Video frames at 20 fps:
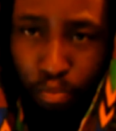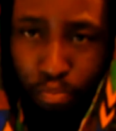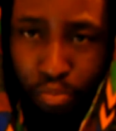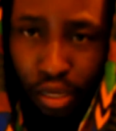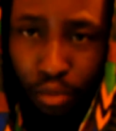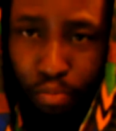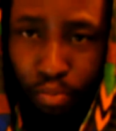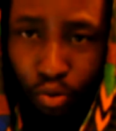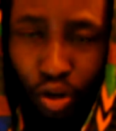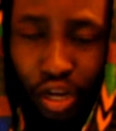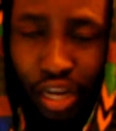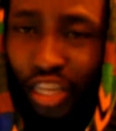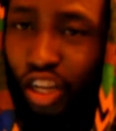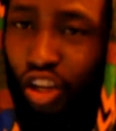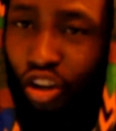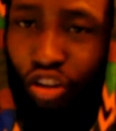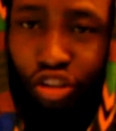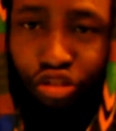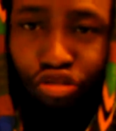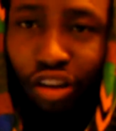a people.
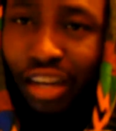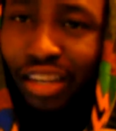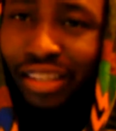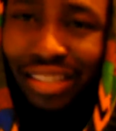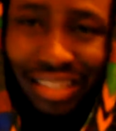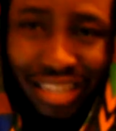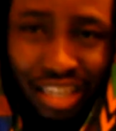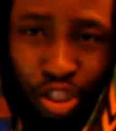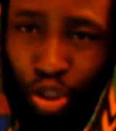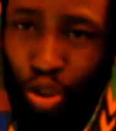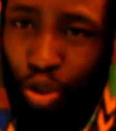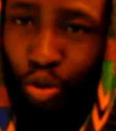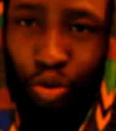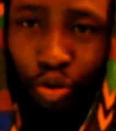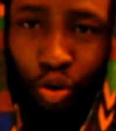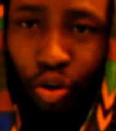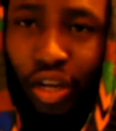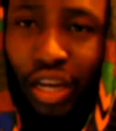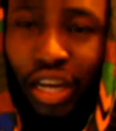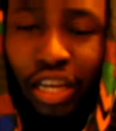They're going to try to teach
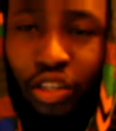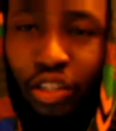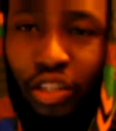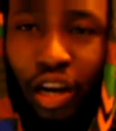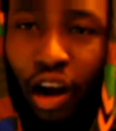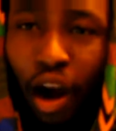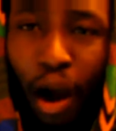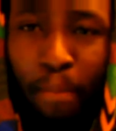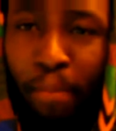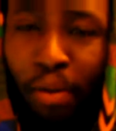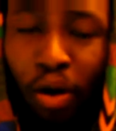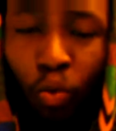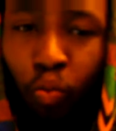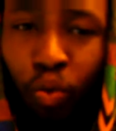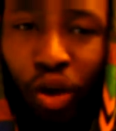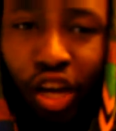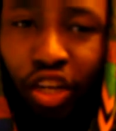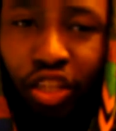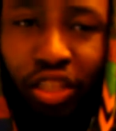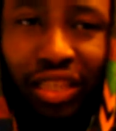you
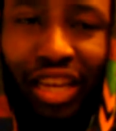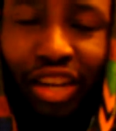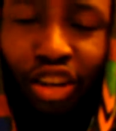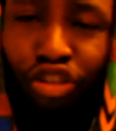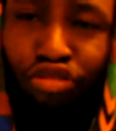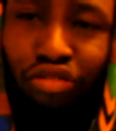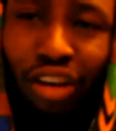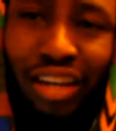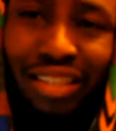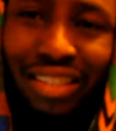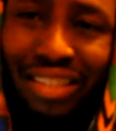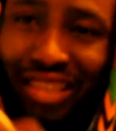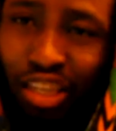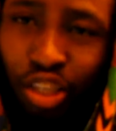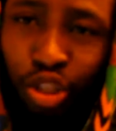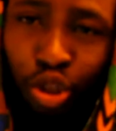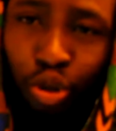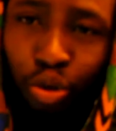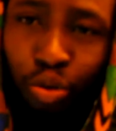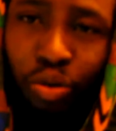they're not trying to
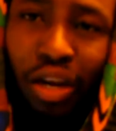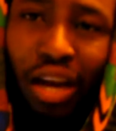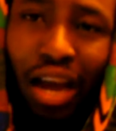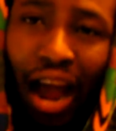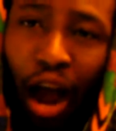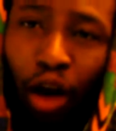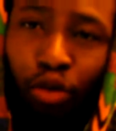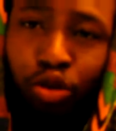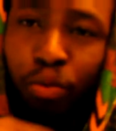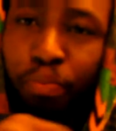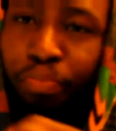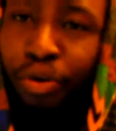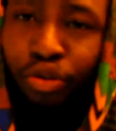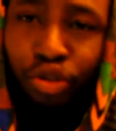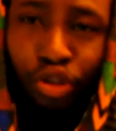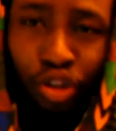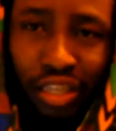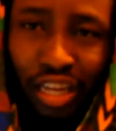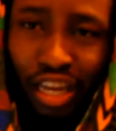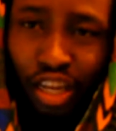teach you how to build
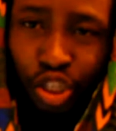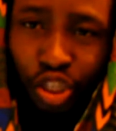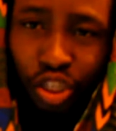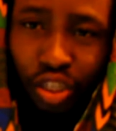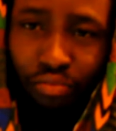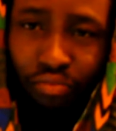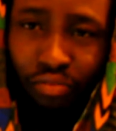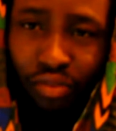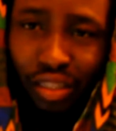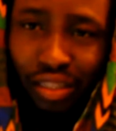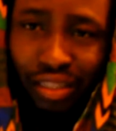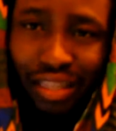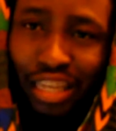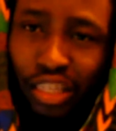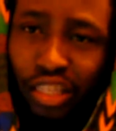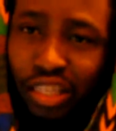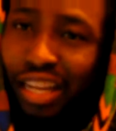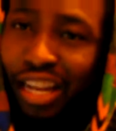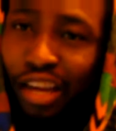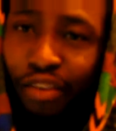your nation.
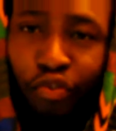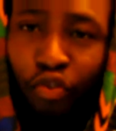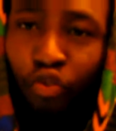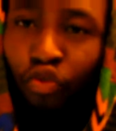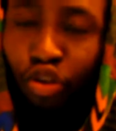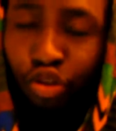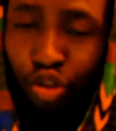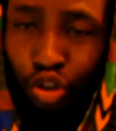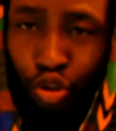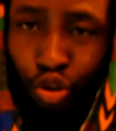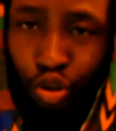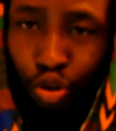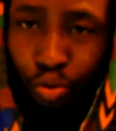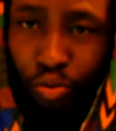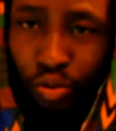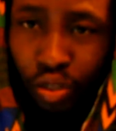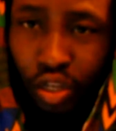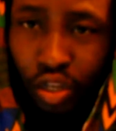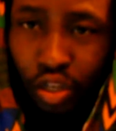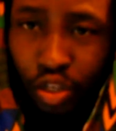That's left for us to
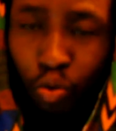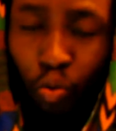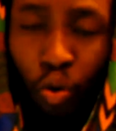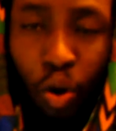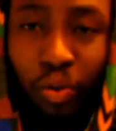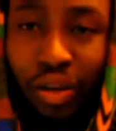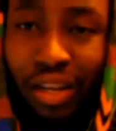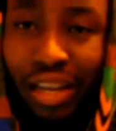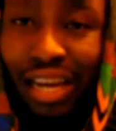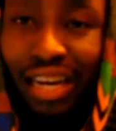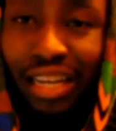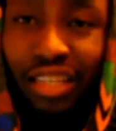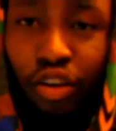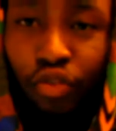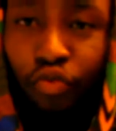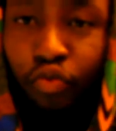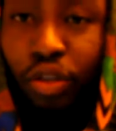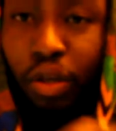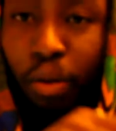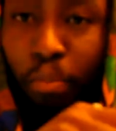do. So when we line
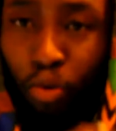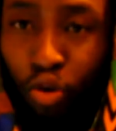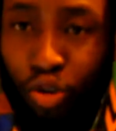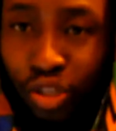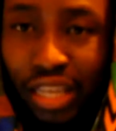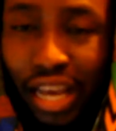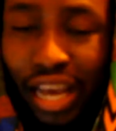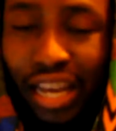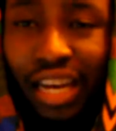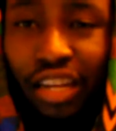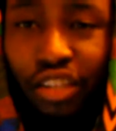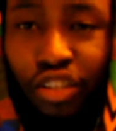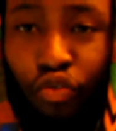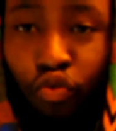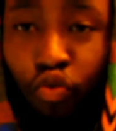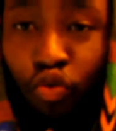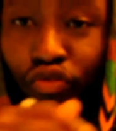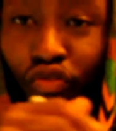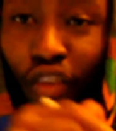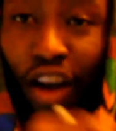ourselves with the Most High, line
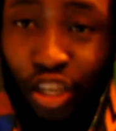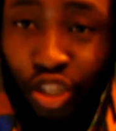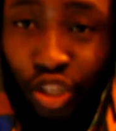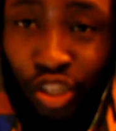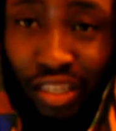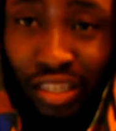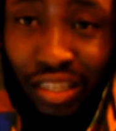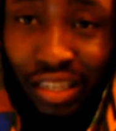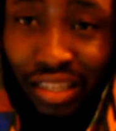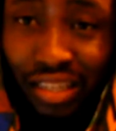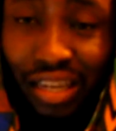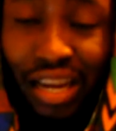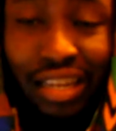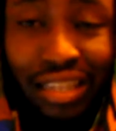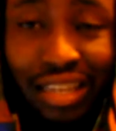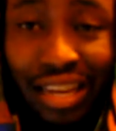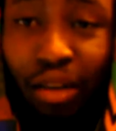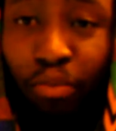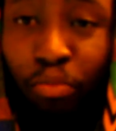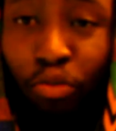ourselves with righteousness,
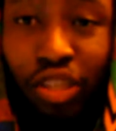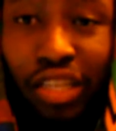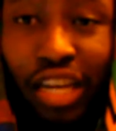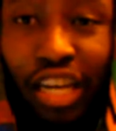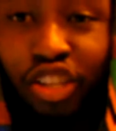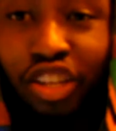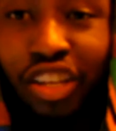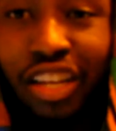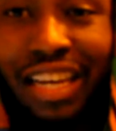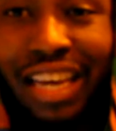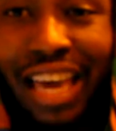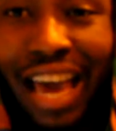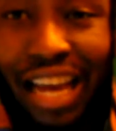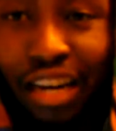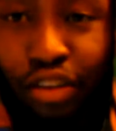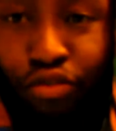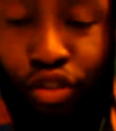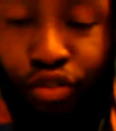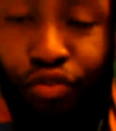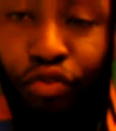then the Most High is going to
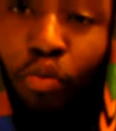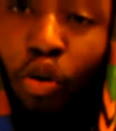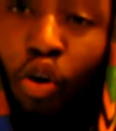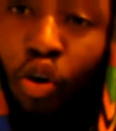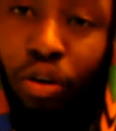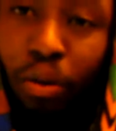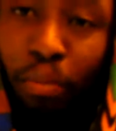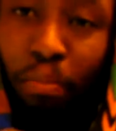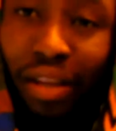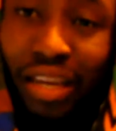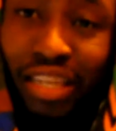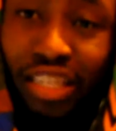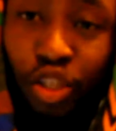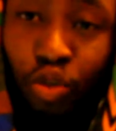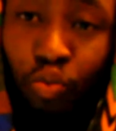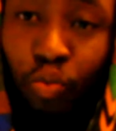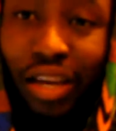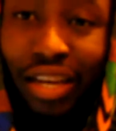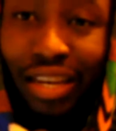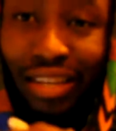gather us from all the
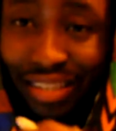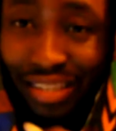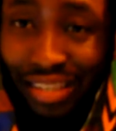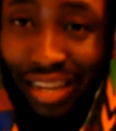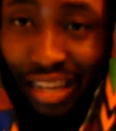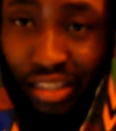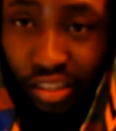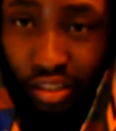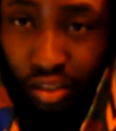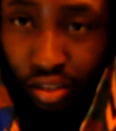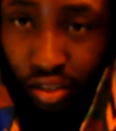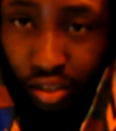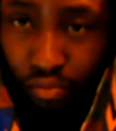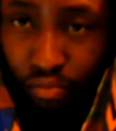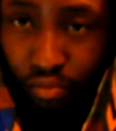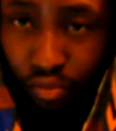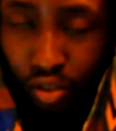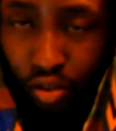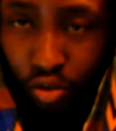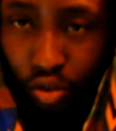places where He has scattered us.
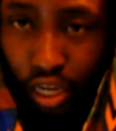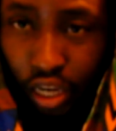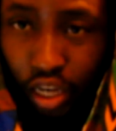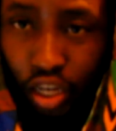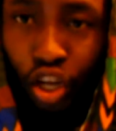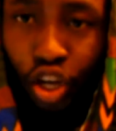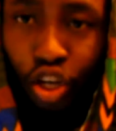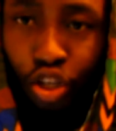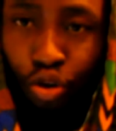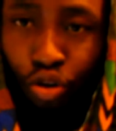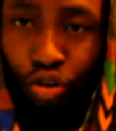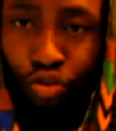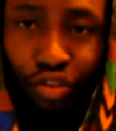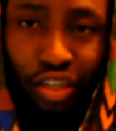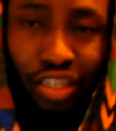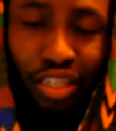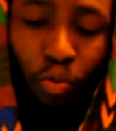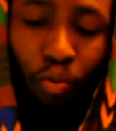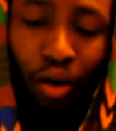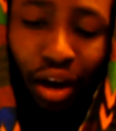Okay, so the
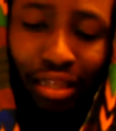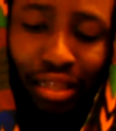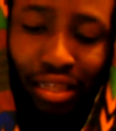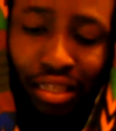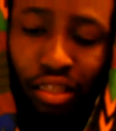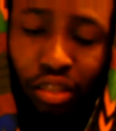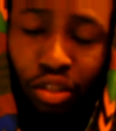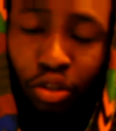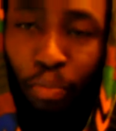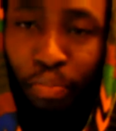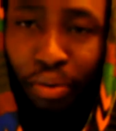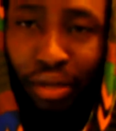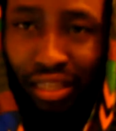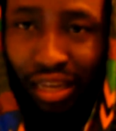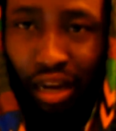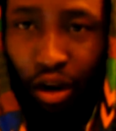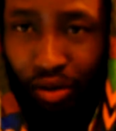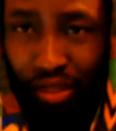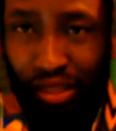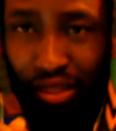reason why this topic
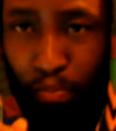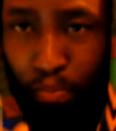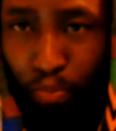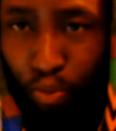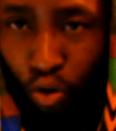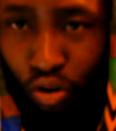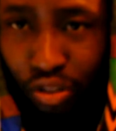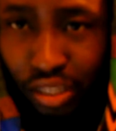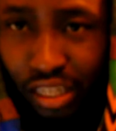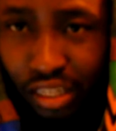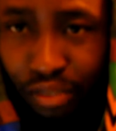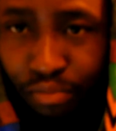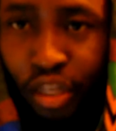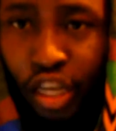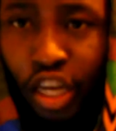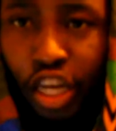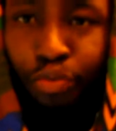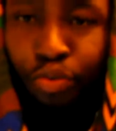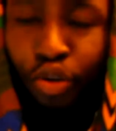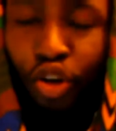now is important
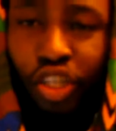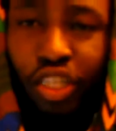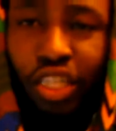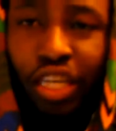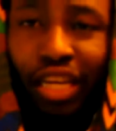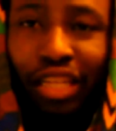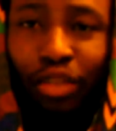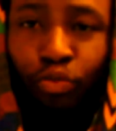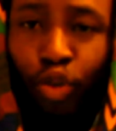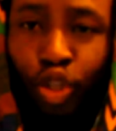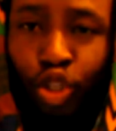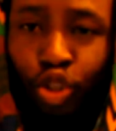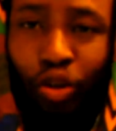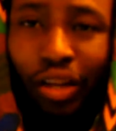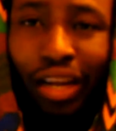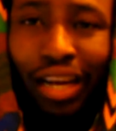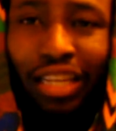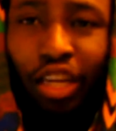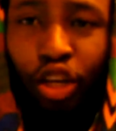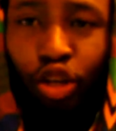is because we know
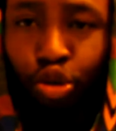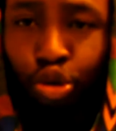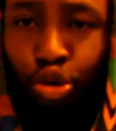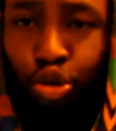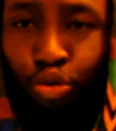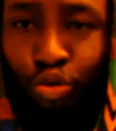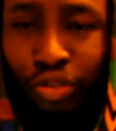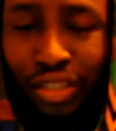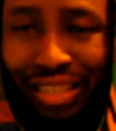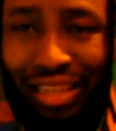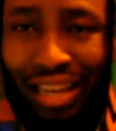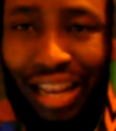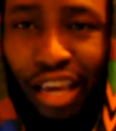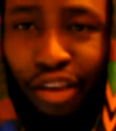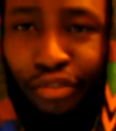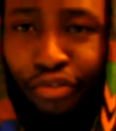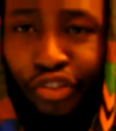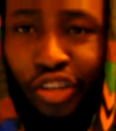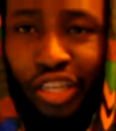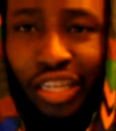that through
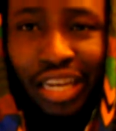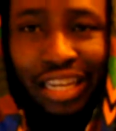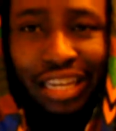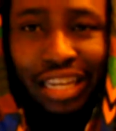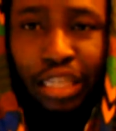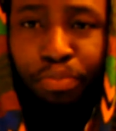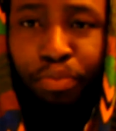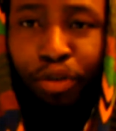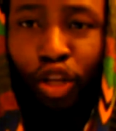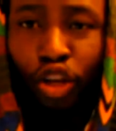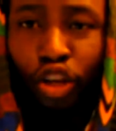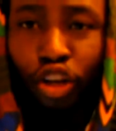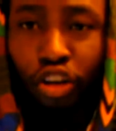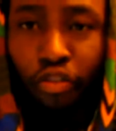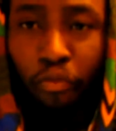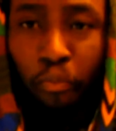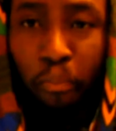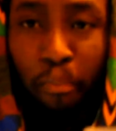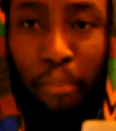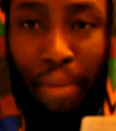slavery, there's been a lot
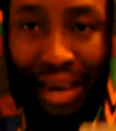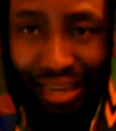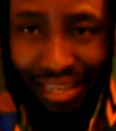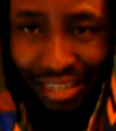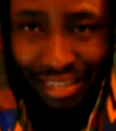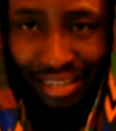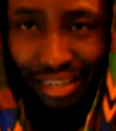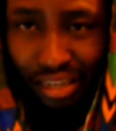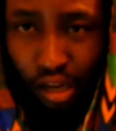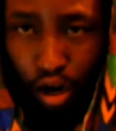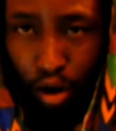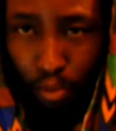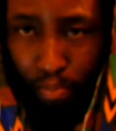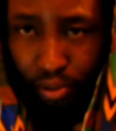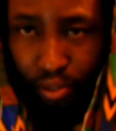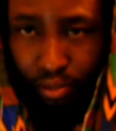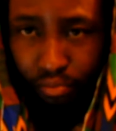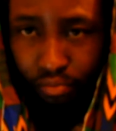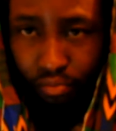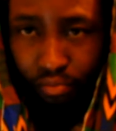of mixing
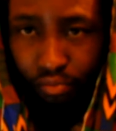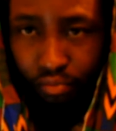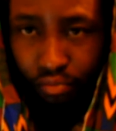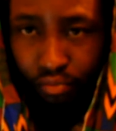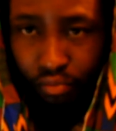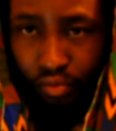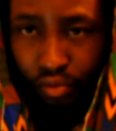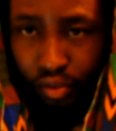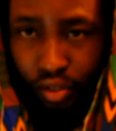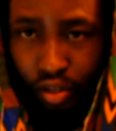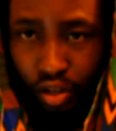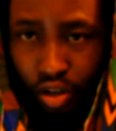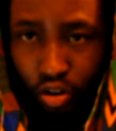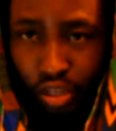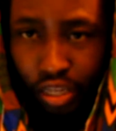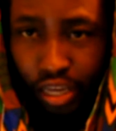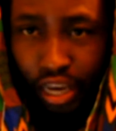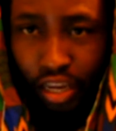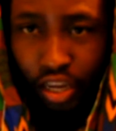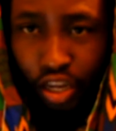up.
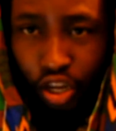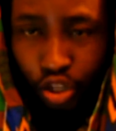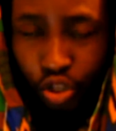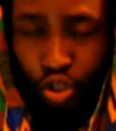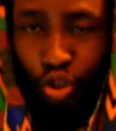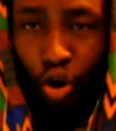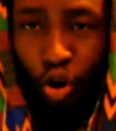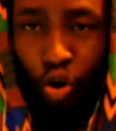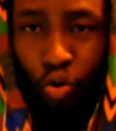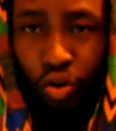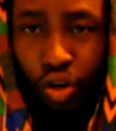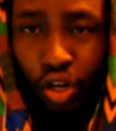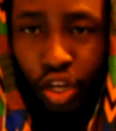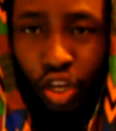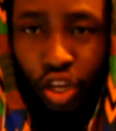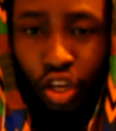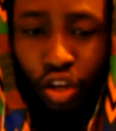Okay, so